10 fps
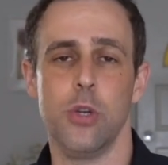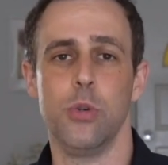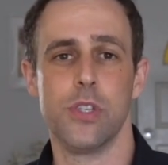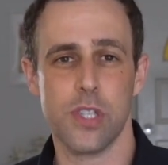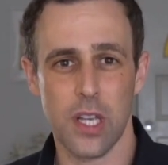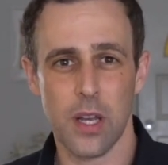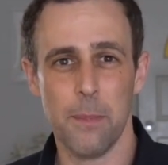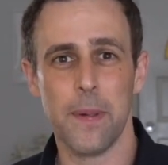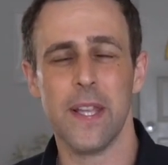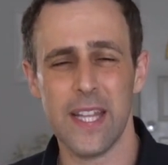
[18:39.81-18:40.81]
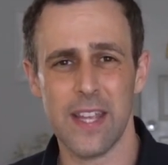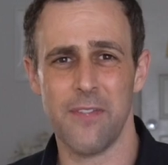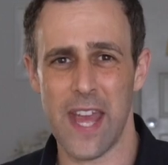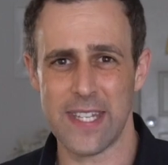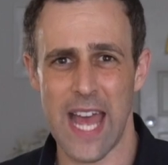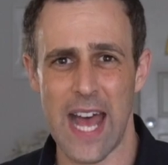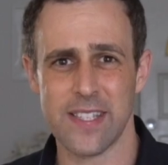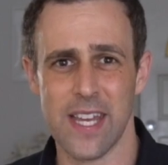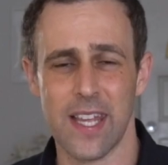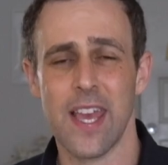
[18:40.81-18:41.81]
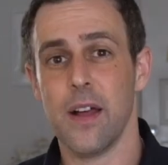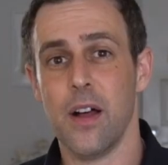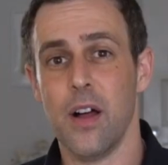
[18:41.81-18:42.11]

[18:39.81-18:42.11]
It was completely fantastic.